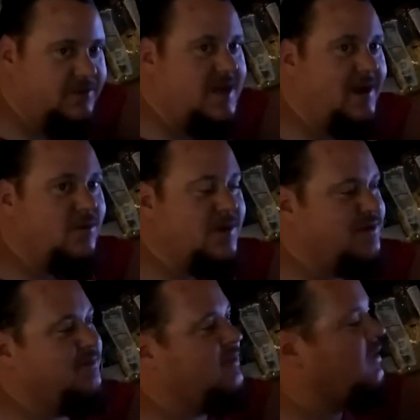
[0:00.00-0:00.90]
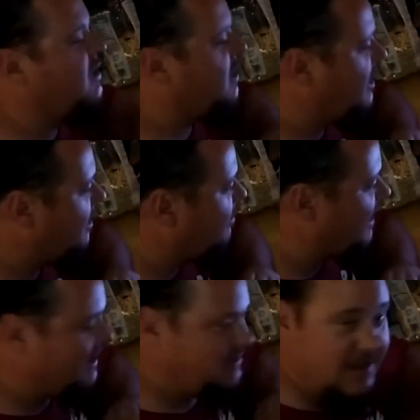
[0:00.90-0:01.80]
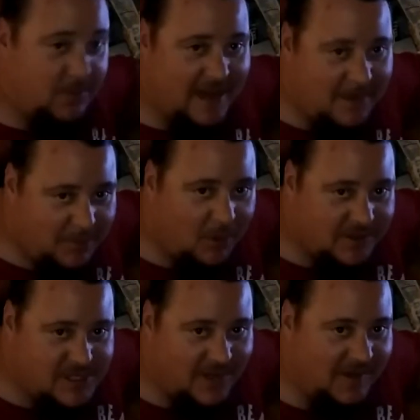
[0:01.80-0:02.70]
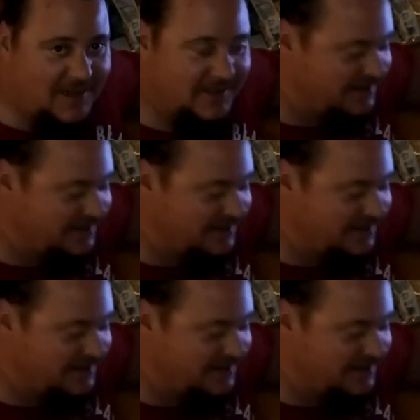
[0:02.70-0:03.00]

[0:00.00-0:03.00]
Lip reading: take with them. But then we had a bowl of chili,